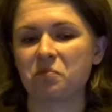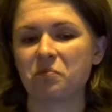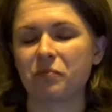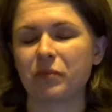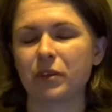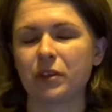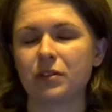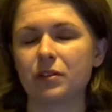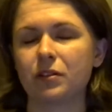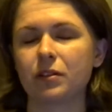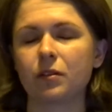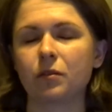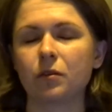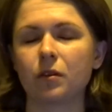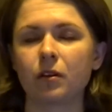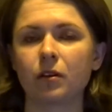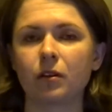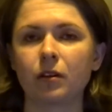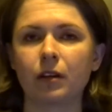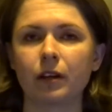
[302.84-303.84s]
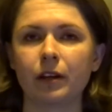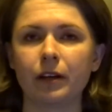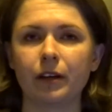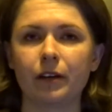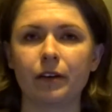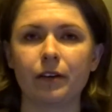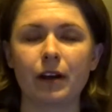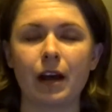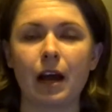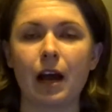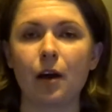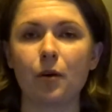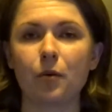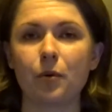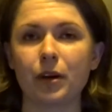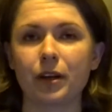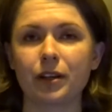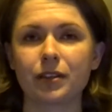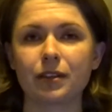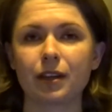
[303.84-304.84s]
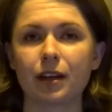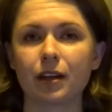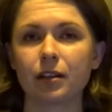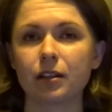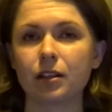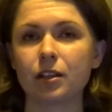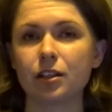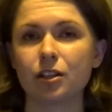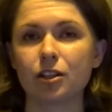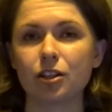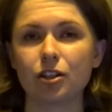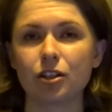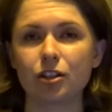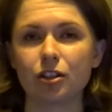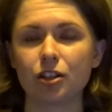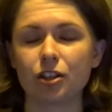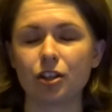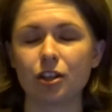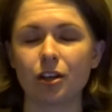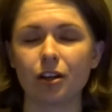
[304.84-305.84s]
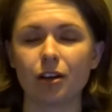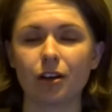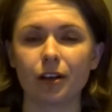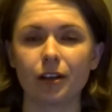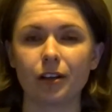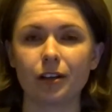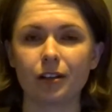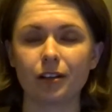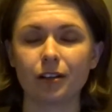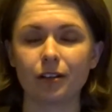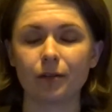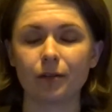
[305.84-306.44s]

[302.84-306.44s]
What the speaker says: It's still unclear how exactly she died.